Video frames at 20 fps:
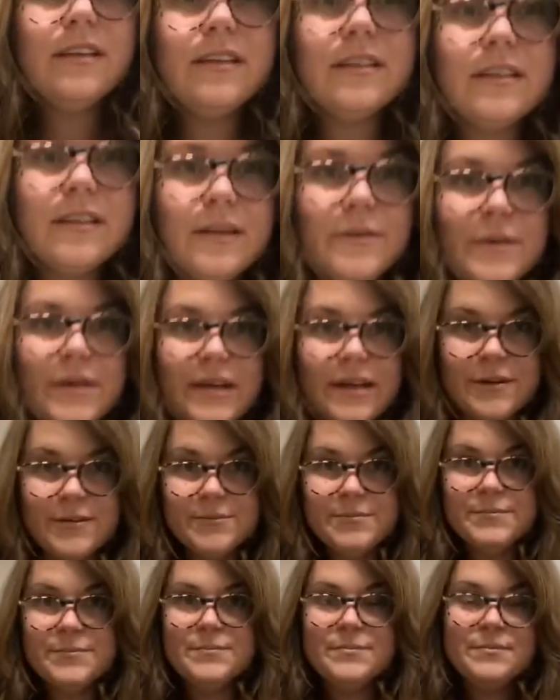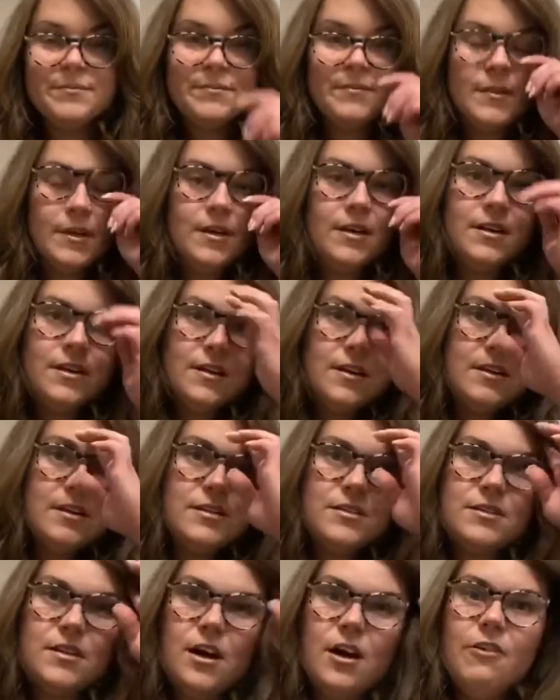there we go.
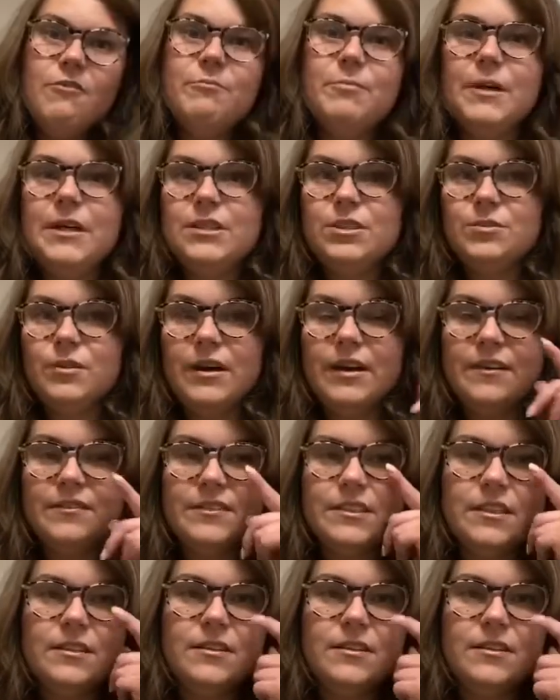Soft beach waves.